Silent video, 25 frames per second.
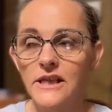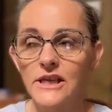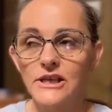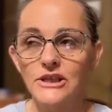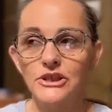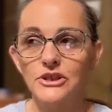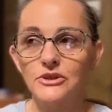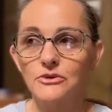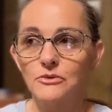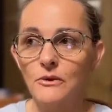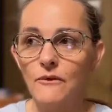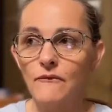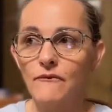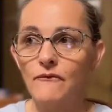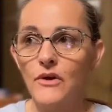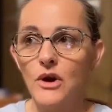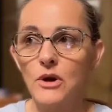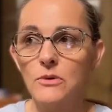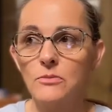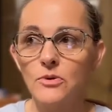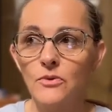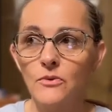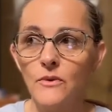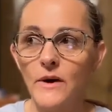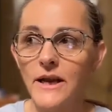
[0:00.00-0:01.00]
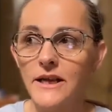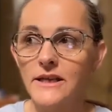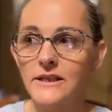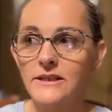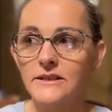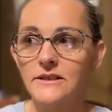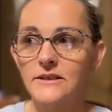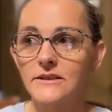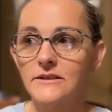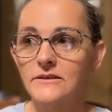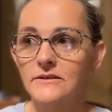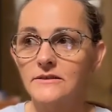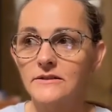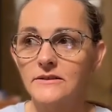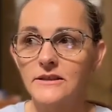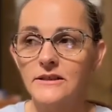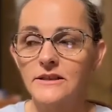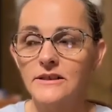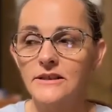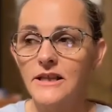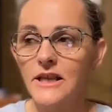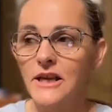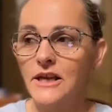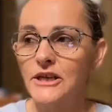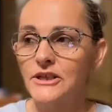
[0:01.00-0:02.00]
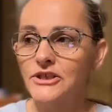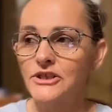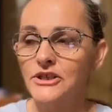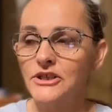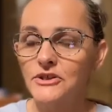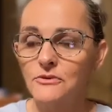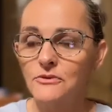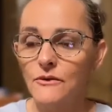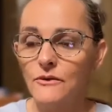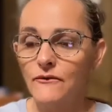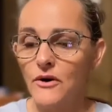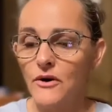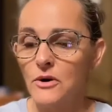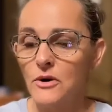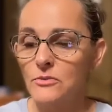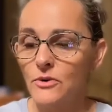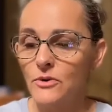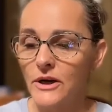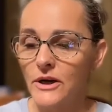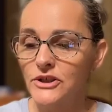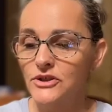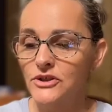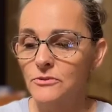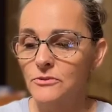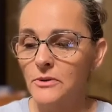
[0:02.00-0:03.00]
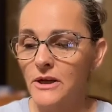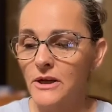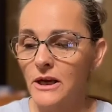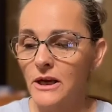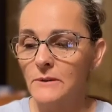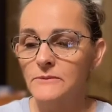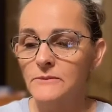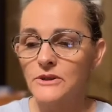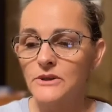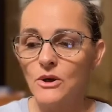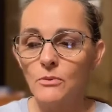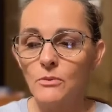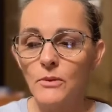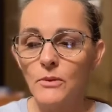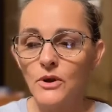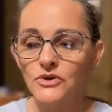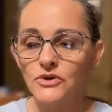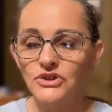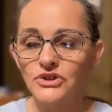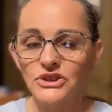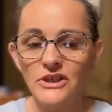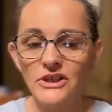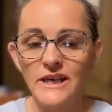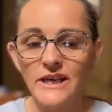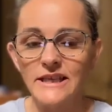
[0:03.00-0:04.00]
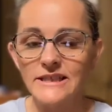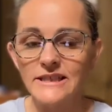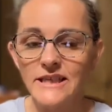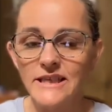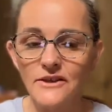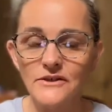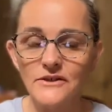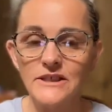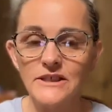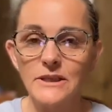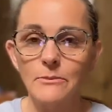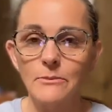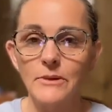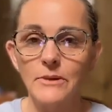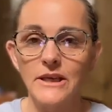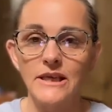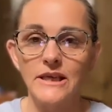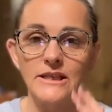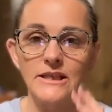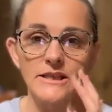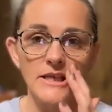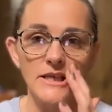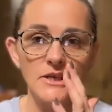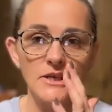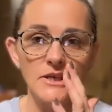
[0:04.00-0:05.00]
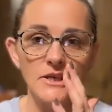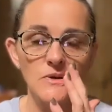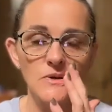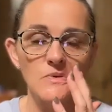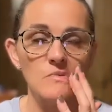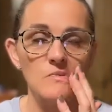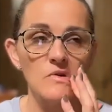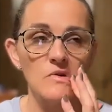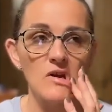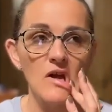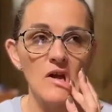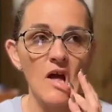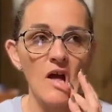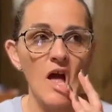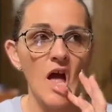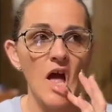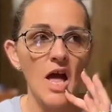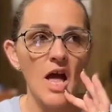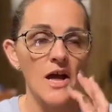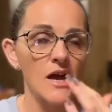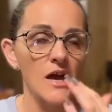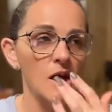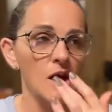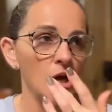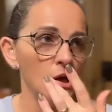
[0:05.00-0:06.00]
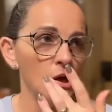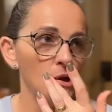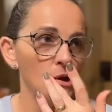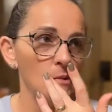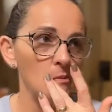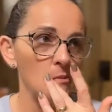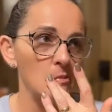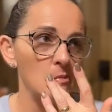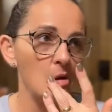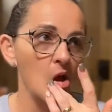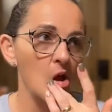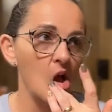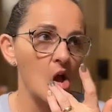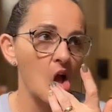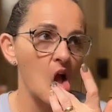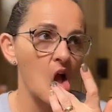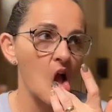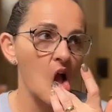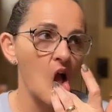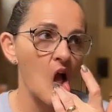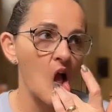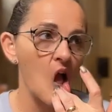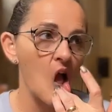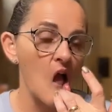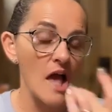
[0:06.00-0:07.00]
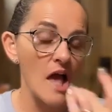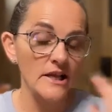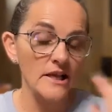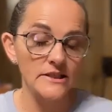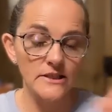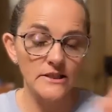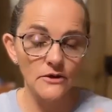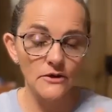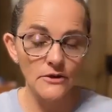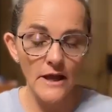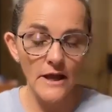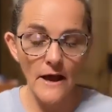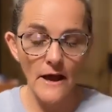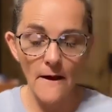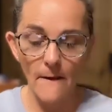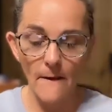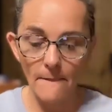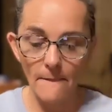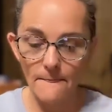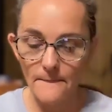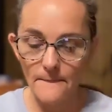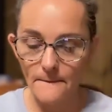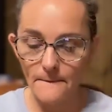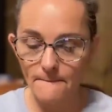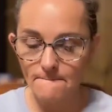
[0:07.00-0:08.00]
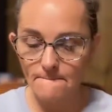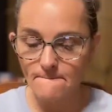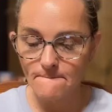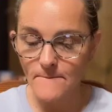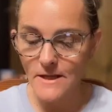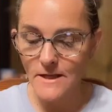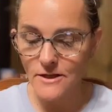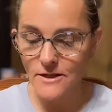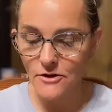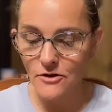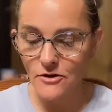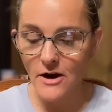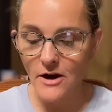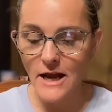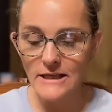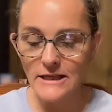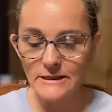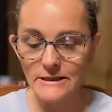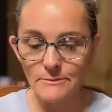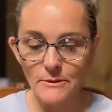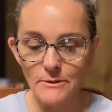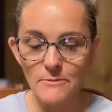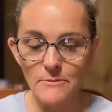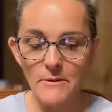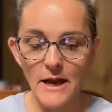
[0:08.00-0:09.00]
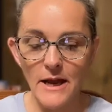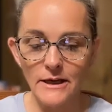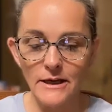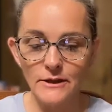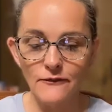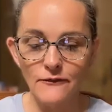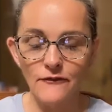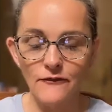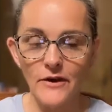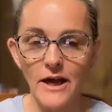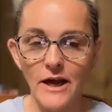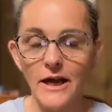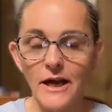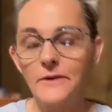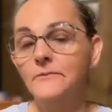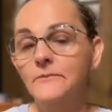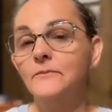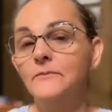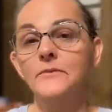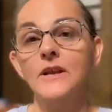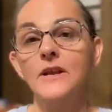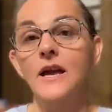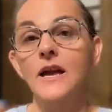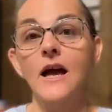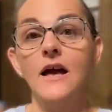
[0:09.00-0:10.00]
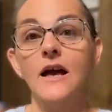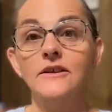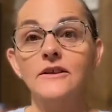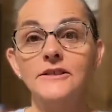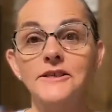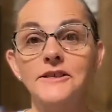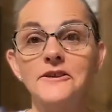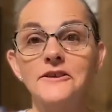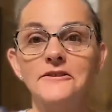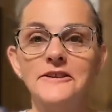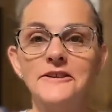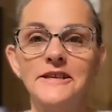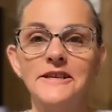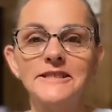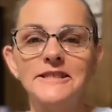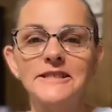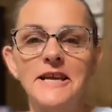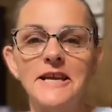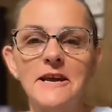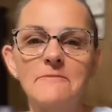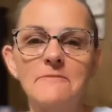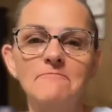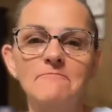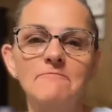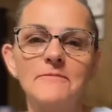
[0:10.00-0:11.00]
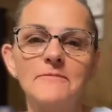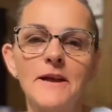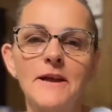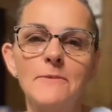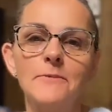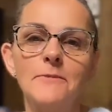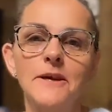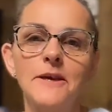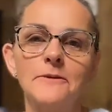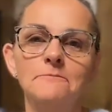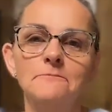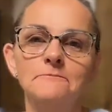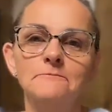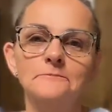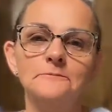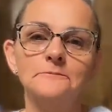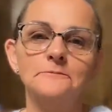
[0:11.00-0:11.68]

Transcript: That it just reverberates. That it just reverberates. You become so bold. You got to tell somebody too. Um, so yeah, Christ be magnified. I'll see y'all next time. Amen.